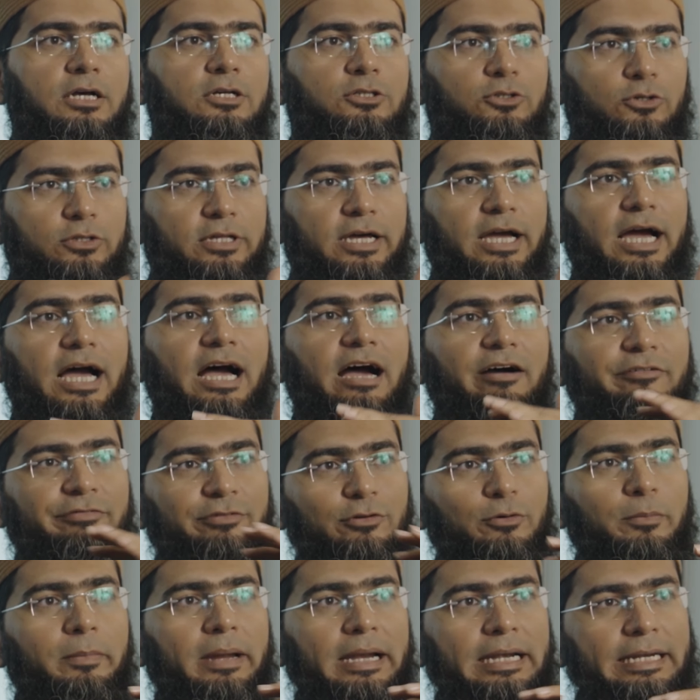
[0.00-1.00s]
So they
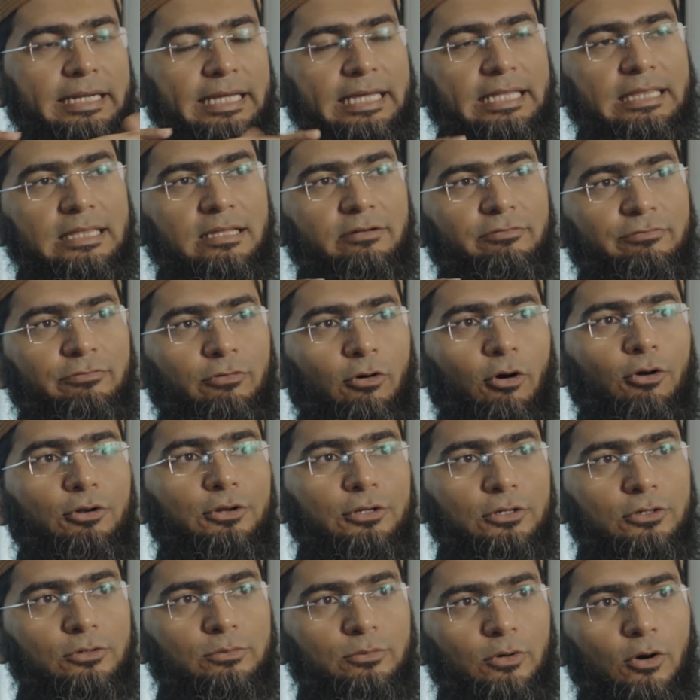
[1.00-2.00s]
have to maintain the
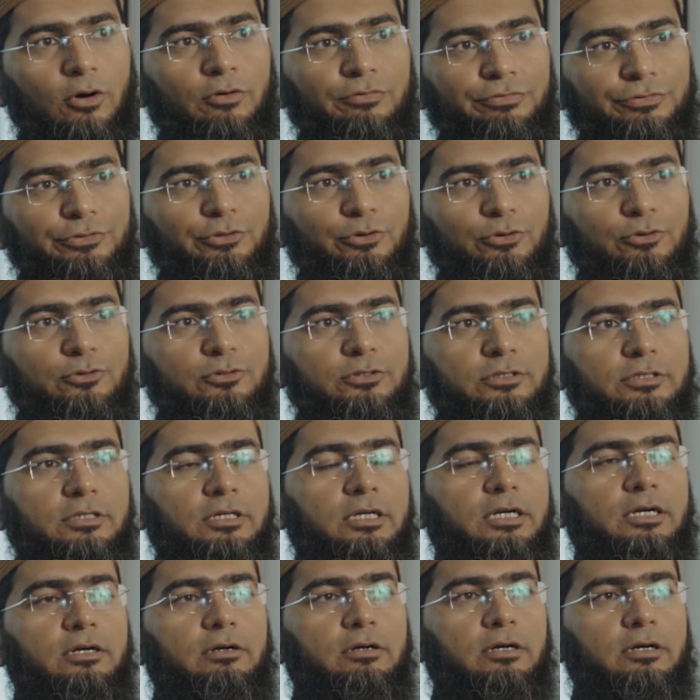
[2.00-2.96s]
volume of those